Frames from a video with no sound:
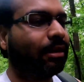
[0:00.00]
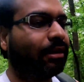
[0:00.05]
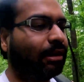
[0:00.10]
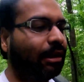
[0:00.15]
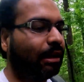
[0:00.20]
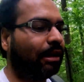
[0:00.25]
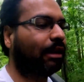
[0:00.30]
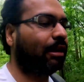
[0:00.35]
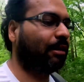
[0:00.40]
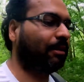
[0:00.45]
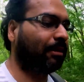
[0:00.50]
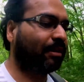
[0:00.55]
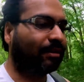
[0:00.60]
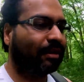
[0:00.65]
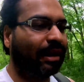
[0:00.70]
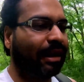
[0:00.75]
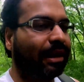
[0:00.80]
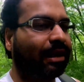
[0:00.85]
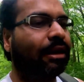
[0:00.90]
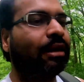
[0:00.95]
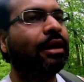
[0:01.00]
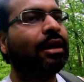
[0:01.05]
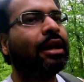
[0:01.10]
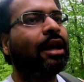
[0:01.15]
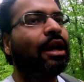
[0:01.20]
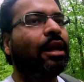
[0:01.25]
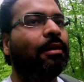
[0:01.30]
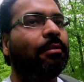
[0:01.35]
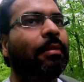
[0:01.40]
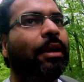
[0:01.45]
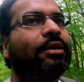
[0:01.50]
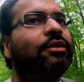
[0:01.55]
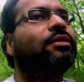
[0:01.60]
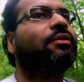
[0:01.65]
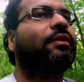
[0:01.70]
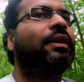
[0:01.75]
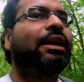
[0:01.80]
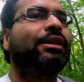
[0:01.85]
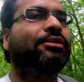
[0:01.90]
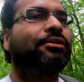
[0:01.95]
It's like a bunch
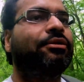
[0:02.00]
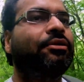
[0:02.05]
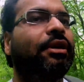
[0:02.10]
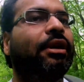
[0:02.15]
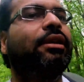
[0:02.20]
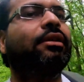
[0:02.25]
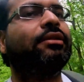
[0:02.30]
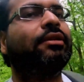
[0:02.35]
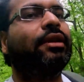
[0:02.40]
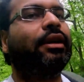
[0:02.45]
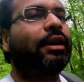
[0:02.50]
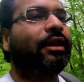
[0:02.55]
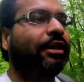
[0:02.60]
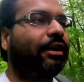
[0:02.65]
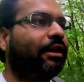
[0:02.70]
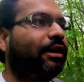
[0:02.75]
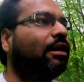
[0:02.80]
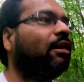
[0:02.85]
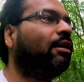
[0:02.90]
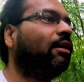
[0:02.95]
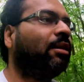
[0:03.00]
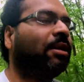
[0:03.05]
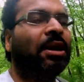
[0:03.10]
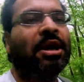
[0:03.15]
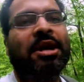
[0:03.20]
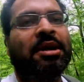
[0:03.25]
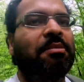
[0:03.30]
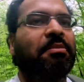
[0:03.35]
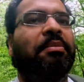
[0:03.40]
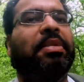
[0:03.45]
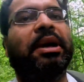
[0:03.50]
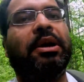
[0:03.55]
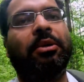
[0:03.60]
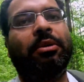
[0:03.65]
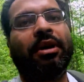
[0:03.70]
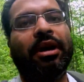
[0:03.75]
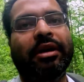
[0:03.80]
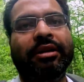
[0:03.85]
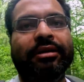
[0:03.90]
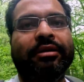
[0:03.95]
of nature trails here. Pick
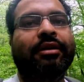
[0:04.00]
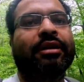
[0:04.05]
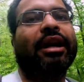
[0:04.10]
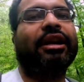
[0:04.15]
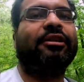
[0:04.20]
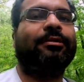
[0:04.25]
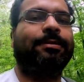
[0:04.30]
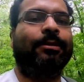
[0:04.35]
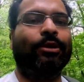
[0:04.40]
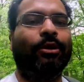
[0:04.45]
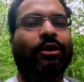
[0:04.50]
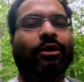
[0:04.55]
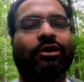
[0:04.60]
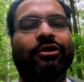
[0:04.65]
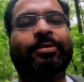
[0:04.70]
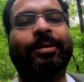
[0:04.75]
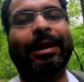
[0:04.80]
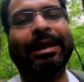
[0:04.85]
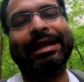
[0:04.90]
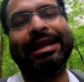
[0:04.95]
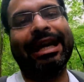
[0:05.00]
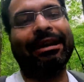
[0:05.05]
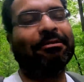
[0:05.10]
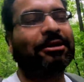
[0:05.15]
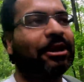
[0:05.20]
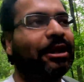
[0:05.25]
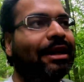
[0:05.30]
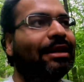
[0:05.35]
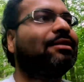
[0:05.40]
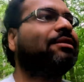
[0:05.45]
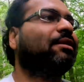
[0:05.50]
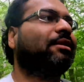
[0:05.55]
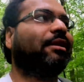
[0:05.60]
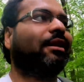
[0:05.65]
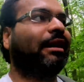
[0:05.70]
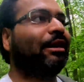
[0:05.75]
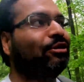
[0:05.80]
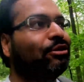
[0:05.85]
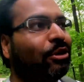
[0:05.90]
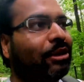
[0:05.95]
one, explore, spend time in
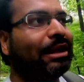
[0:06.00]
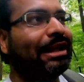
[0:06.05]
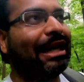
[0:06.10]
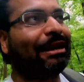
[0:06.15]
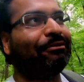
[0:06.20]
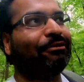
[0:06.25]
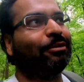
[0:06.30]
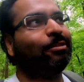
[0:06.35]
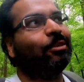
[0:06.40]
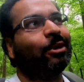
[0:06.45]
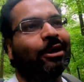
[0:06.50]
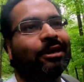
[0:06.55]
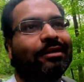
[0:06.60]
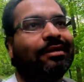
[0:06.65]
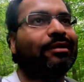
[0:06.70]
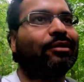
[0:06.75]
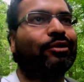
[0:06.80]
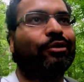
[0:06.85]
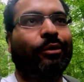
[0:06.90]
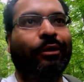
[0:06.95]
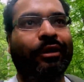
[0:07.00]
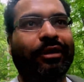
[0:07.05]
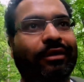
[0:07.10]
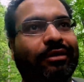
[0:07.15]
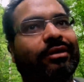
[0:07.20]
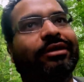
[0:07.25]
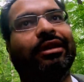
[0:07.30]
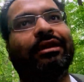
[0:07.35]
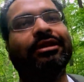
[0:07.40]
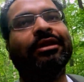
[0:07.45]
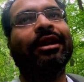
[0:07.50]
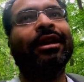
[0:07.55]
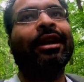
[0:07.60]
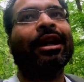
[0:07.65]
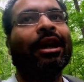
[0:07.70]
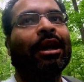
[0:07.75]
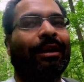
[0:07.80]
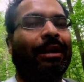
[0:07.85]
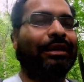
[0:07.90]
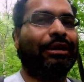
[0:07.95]
nature, enjoy time with birds and squirrels, and
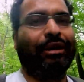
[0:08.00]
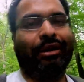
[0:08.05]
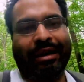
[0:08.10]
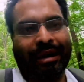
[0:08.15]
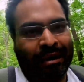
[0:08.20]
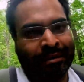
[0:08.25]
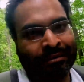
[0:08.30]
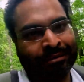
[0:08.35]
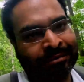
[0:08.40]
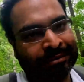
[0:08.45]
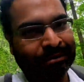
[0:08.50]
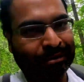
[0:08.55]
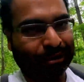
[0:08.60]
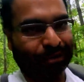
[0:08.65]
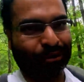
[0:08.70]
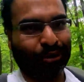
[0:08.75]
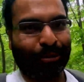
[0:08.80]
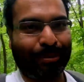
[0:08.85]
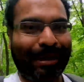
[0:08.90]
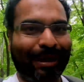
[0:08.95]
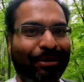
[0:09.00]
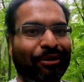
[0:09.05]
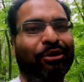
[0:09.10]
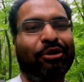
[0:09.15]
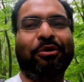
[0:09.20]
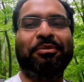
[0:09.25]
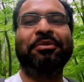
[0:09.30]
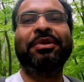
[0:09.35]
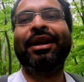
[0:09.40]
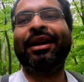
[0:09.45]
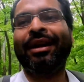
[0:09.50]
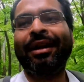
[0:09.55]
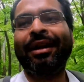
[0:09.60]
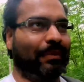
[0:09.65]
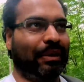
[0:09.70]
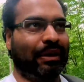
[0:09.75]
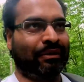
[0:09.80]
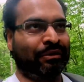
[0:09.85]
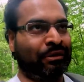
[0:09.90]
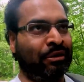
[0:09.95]
when you're done, just go back home.
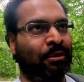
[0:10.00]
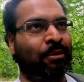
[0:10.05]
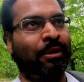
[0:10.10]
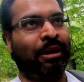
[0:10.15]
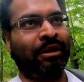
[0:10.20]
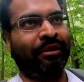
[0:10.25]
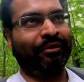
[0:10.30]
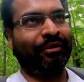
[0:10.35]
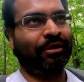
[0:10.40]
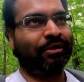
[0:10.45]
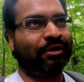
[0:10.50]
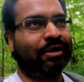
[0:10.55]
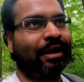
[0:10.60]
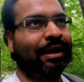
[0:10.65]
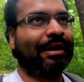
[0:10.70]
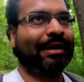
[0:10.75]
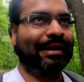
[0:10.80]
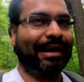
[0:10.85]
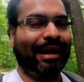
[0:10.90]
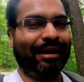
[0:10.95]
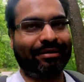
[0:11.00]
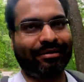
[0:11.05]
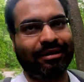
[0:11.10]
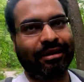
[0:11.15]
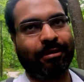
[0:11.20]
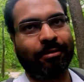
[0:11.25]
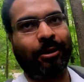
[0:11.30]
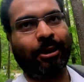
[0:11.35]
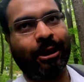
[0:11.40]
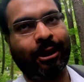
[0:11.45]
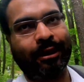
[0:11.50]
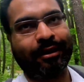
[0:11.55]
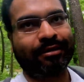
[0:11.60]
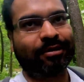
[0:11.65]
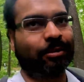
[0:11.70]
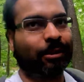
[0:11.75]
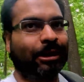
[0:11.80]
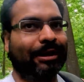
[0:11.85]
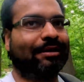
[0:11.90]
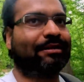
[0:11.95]
It's not one of those national
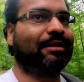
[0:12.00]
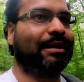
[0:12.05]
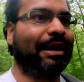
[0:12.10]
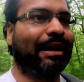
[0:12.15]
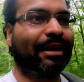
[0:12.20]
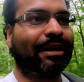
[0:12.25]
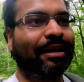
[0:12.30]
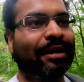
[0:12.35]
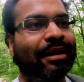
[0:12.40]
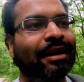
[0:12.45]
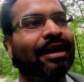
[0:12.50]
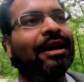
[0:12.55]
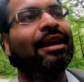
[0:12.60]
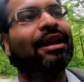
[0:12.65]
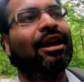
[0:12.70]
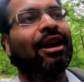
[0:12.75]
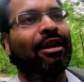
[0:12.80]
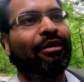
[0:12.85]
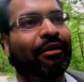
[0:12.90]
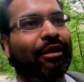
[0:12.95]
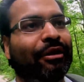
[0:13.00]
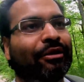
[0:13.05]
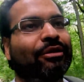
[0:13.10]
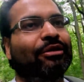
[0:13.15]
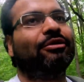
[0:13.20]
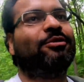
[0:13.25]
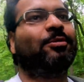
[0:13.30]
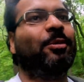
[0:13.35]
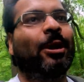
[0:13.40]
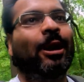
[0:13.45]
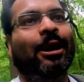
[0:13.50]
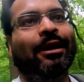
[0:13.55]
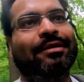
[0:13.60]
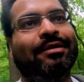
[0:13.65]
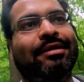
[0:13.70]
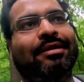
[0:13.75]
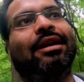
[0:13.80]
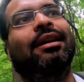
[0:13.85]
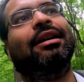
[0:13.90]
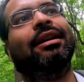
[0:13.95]
parks, but it's like one of those
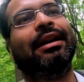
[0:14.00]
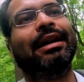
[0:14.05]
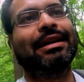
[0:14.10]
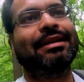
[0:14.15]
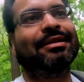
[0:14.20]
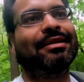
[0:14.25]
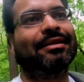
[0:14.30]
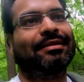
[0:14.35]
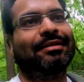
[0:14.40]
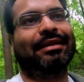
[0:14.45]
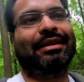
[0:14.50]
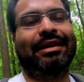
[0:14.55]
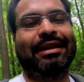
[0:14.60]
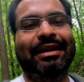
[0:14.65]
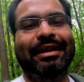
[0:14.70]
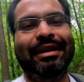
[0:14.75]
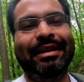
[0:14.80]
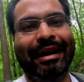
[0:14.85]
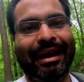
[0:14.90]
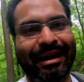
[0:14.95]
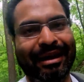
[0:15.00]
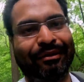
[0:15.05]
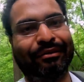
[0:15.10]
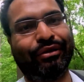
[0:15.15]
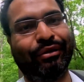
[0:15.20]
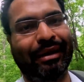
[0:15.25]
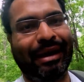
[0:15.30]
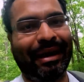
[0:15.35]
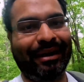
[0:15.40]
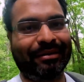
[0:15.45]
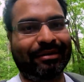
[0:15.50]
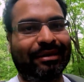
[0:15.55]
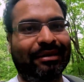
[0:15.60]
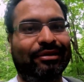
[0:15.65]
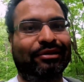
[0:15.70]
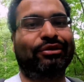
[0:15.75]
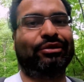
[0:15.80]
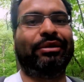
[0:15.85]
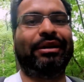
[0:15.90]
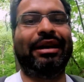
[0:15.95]
parks in the city that gives you
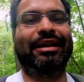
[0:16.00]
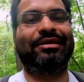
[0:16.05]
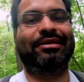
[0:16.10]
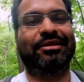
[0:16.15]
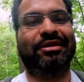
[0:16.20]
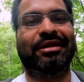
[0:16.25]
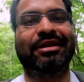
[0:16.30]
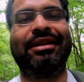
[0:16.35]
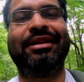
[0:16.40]
access to nature.